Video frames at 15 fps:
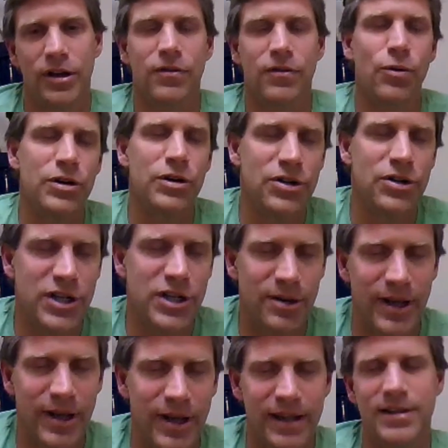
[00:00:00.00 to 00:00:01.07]
And of course, there's going
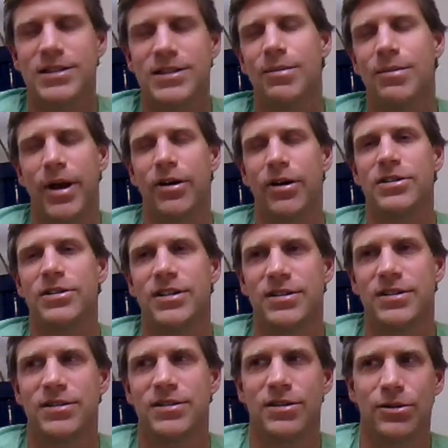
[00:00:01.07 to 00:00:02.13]
to be endless
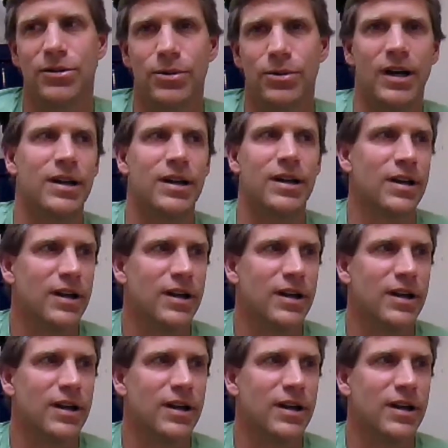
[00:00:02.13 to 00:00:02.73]
comparisons to uh,